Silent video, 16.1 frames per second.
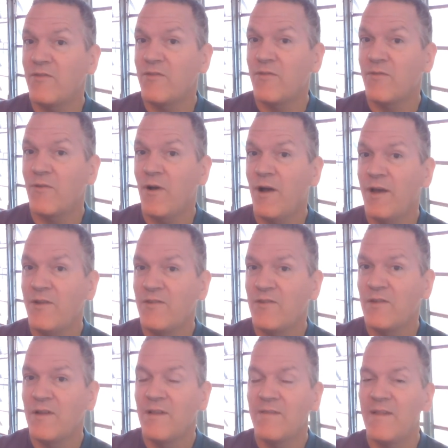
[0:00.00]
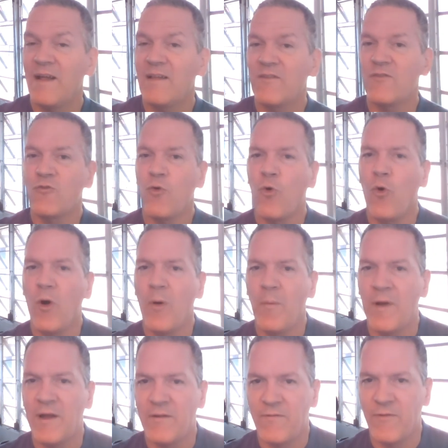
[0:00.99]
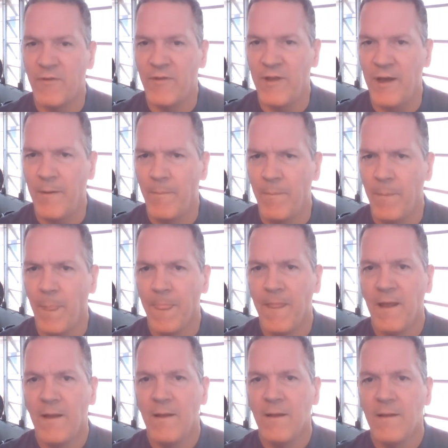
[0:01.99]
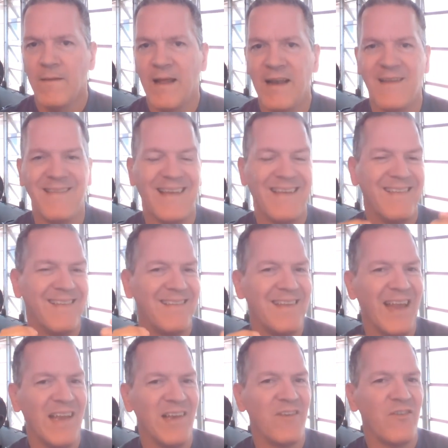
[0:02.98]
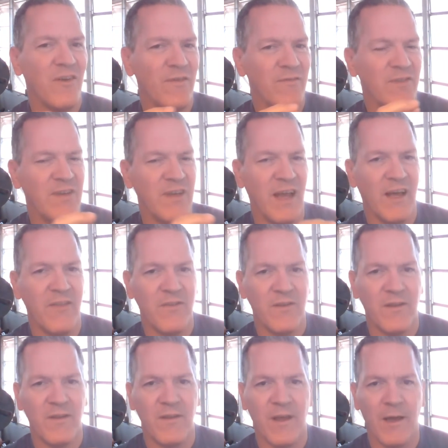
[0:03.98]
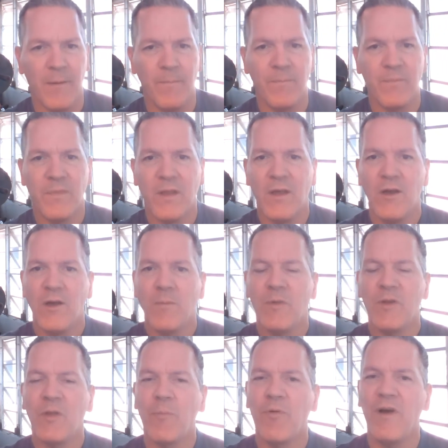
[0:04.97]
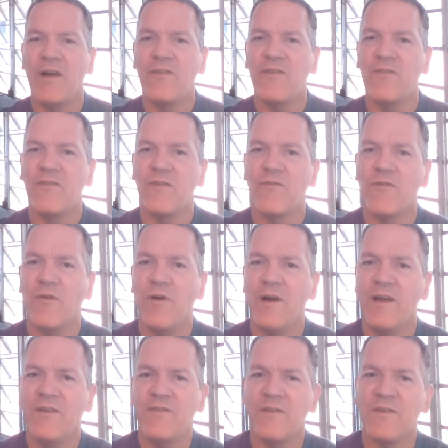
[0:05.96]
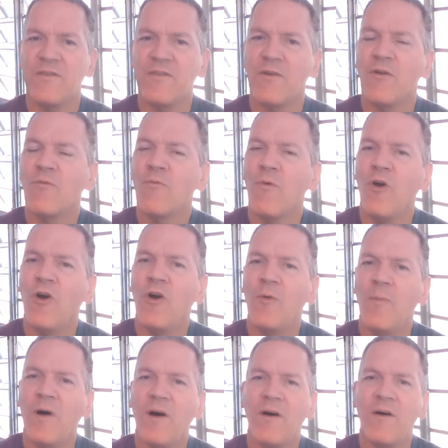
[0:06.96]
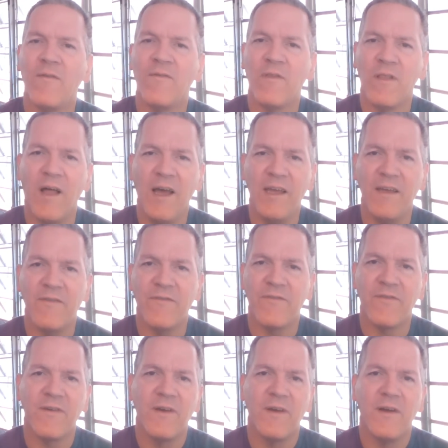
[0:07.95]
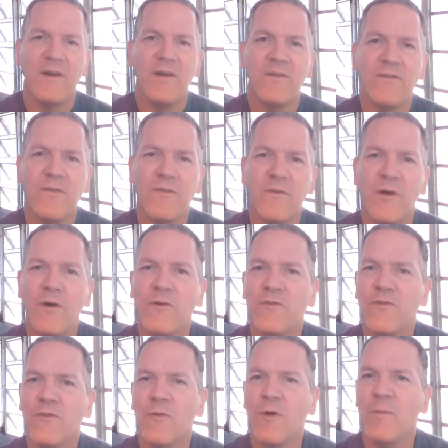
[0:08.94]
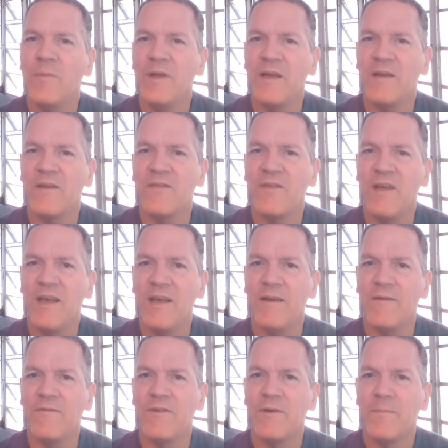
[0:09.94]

of Christ, that's torment for them. That is a stench of death to them. But the presence of Christ is an aroma of life to those who are being saved.